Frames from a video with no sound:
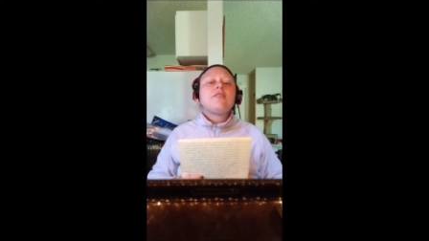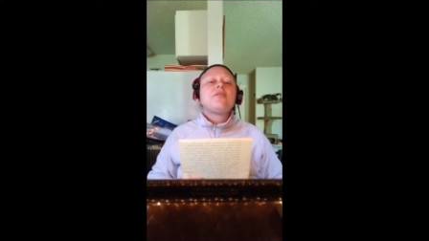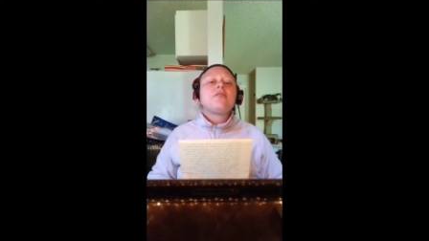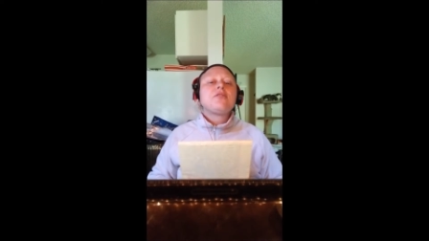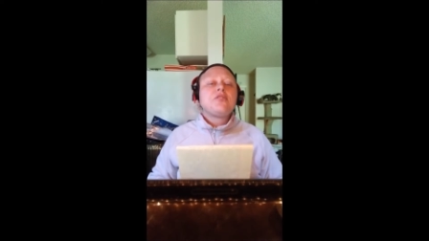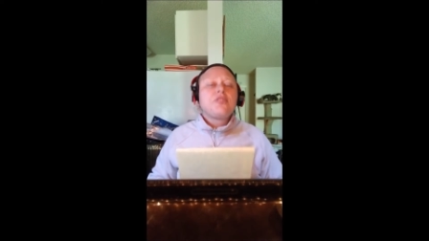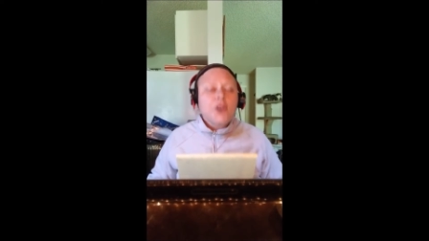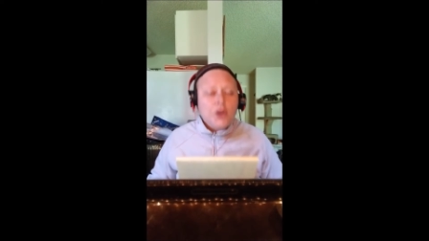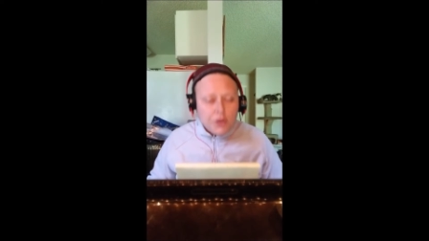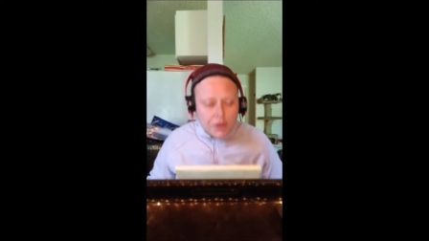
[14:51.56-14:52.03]

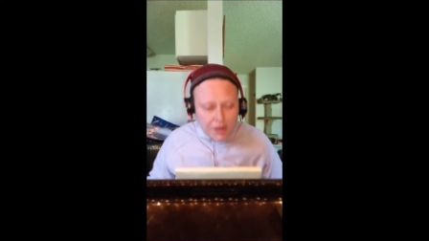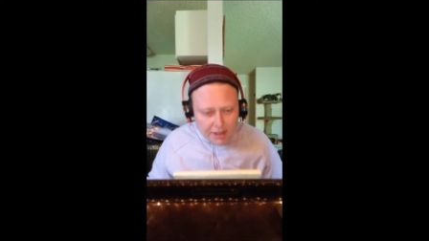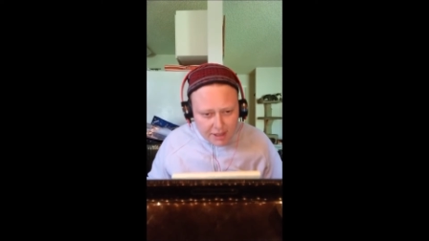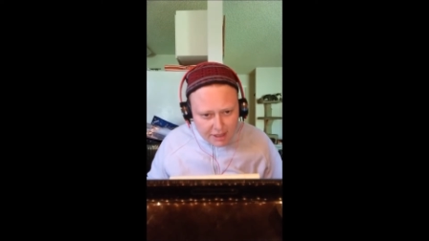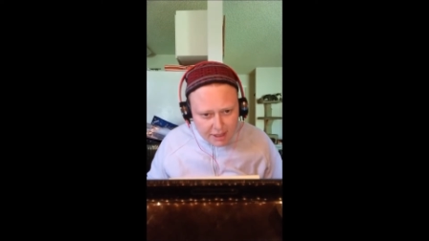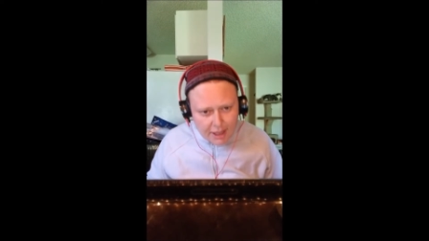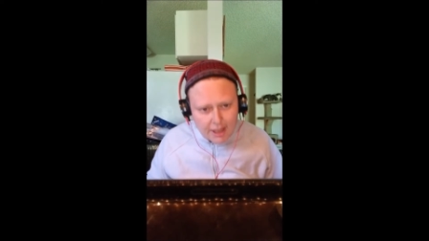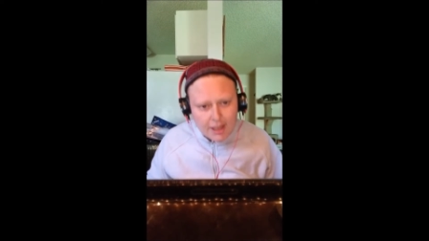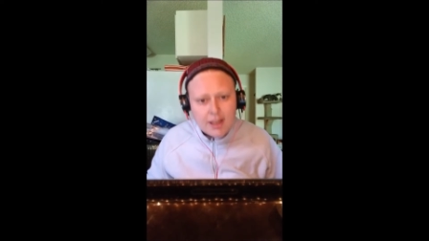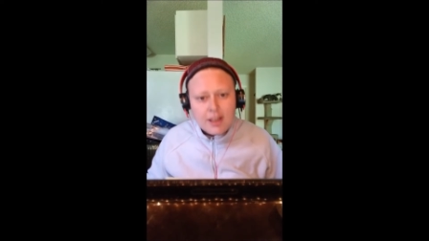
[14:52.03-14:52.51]

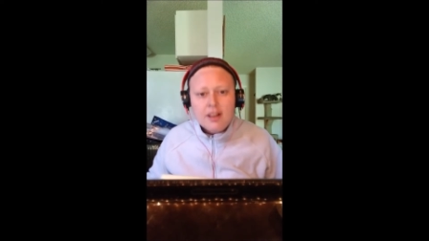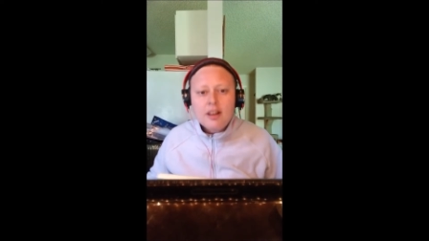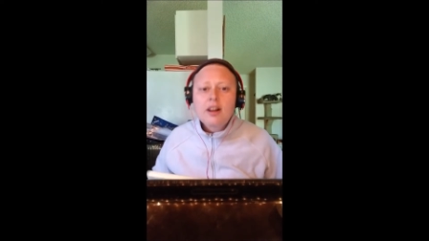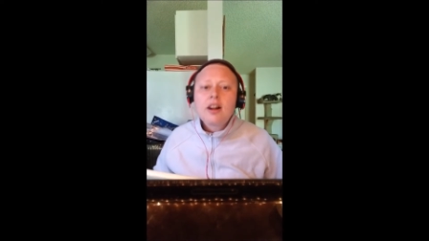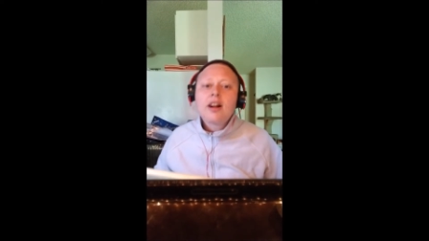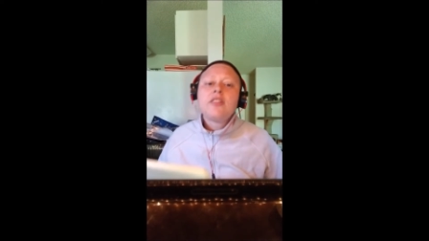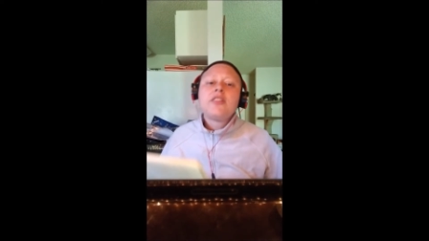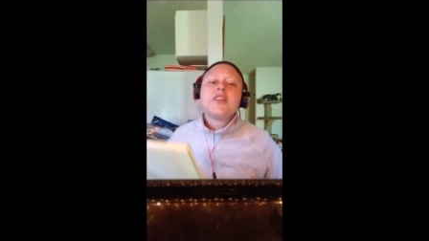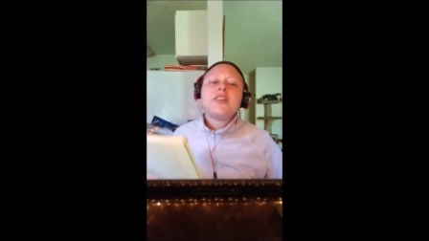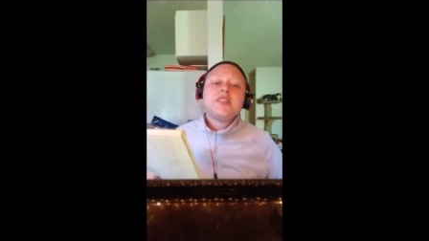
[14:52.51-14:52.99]
focusing
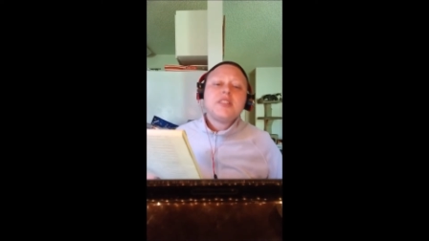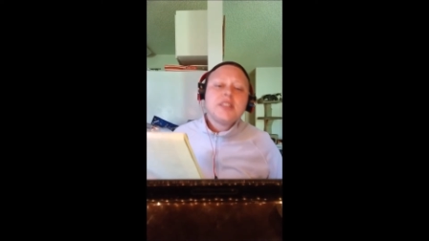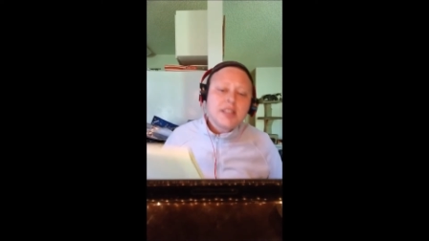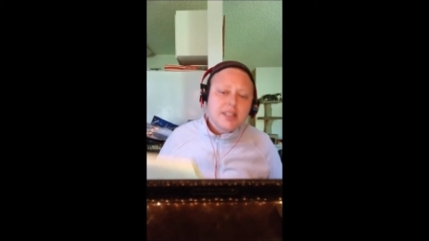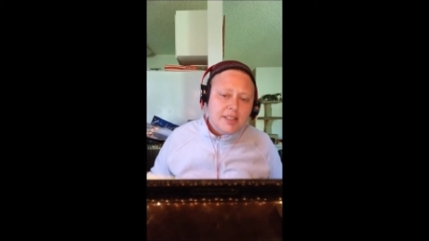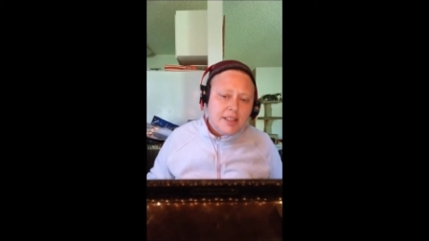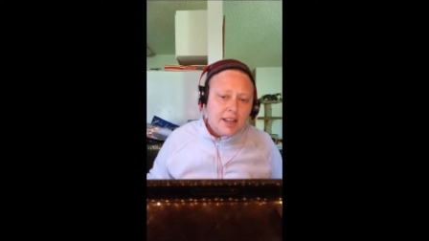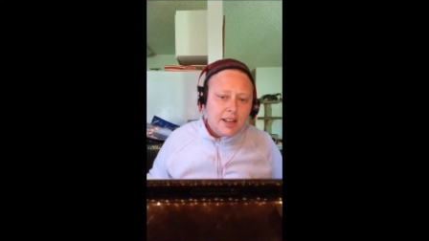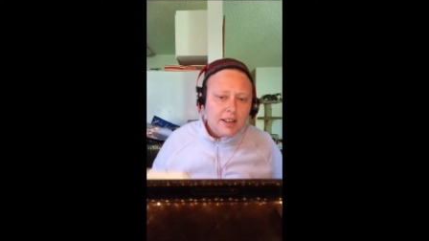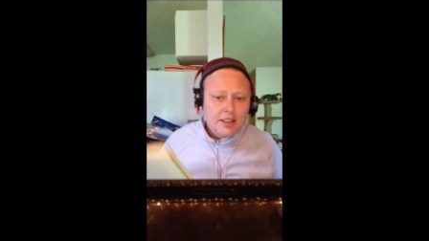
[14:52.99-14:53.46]
on the
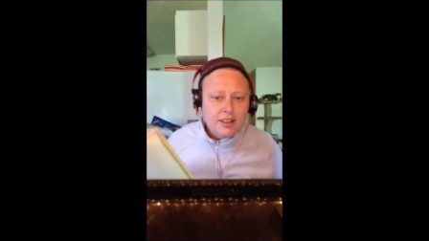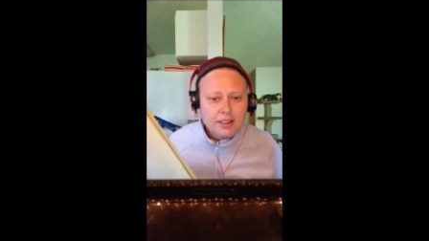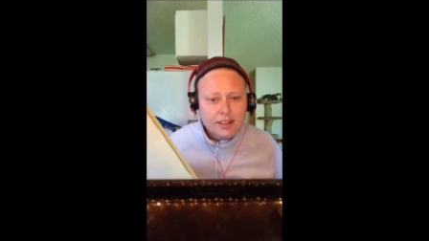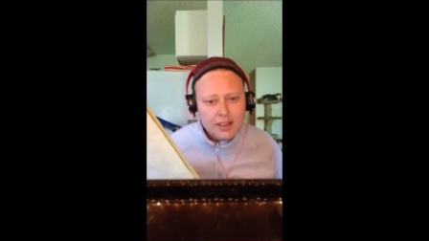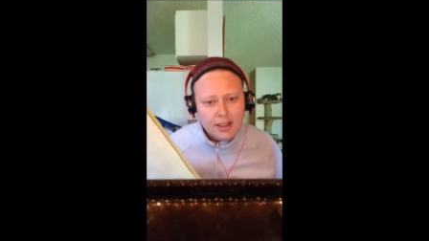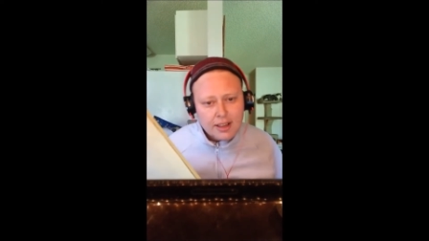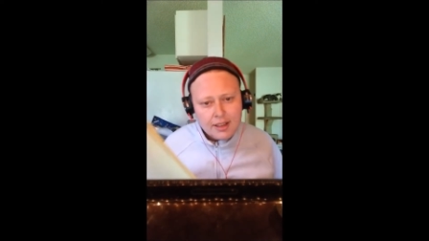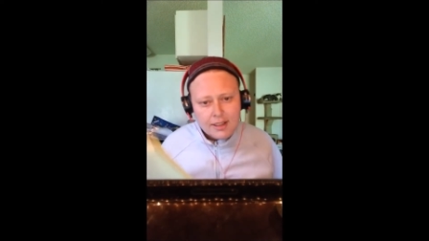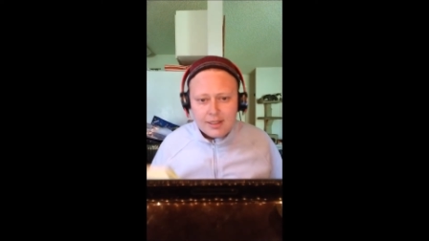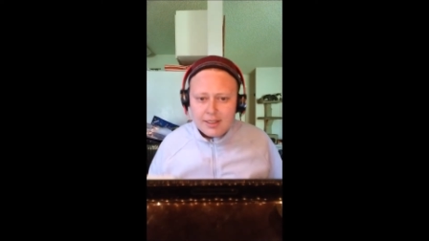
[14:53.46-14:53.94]
detail and
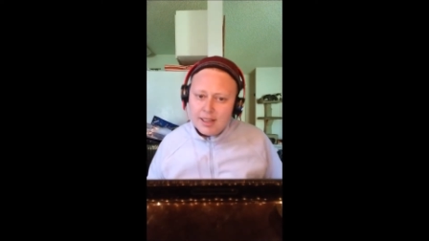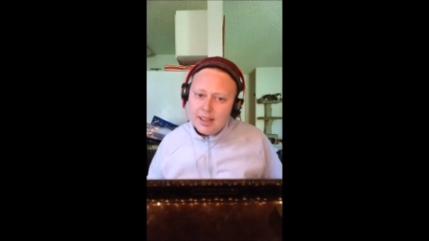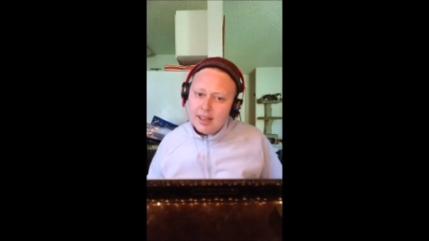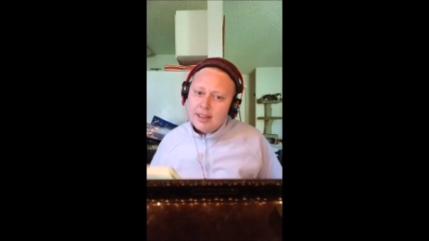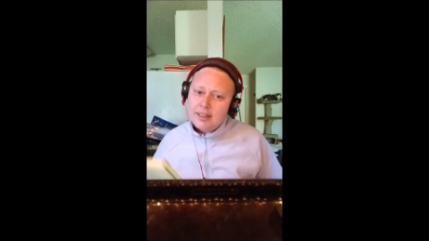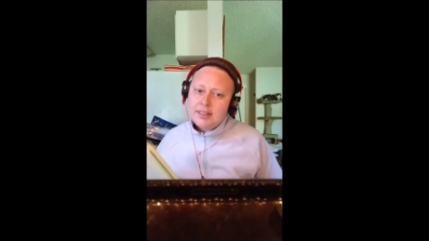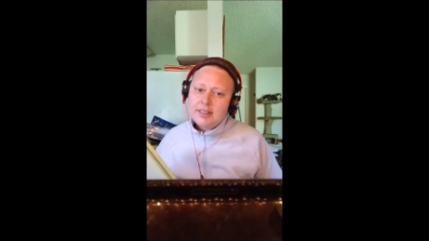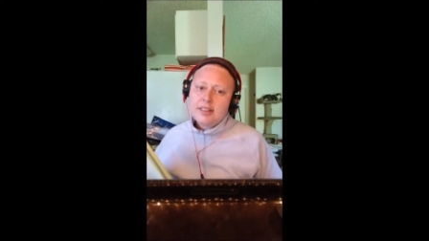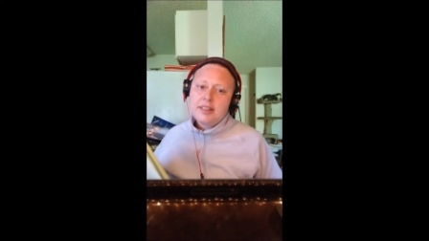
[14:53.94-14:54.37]
the intent